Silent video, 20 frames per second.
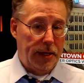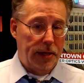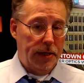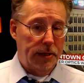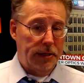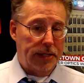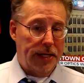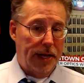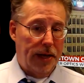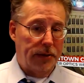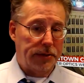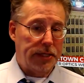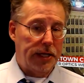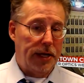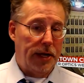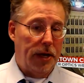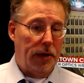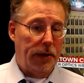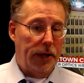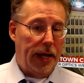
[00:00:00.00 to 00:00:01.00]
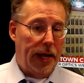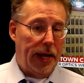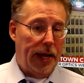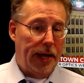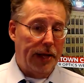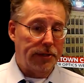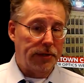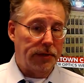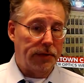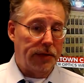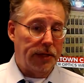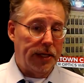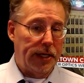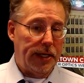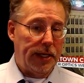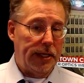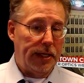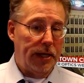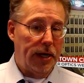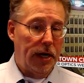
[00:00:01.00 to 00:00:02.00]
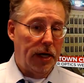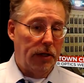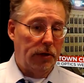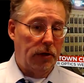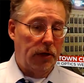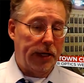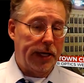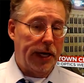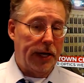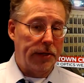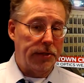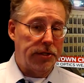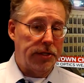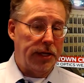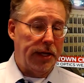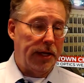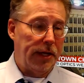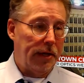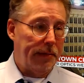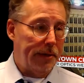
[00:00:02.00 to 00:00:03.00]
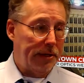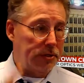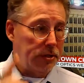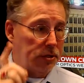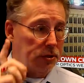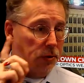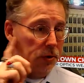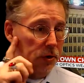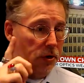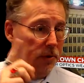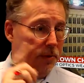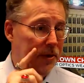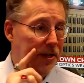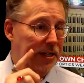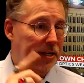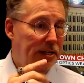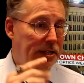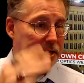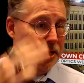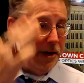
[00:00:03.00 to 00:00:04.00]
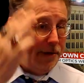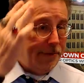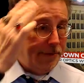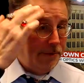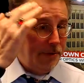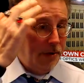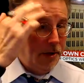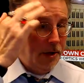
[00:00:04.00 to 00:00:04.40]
downtown at the Lookout Stadium, as it's going to be Deaf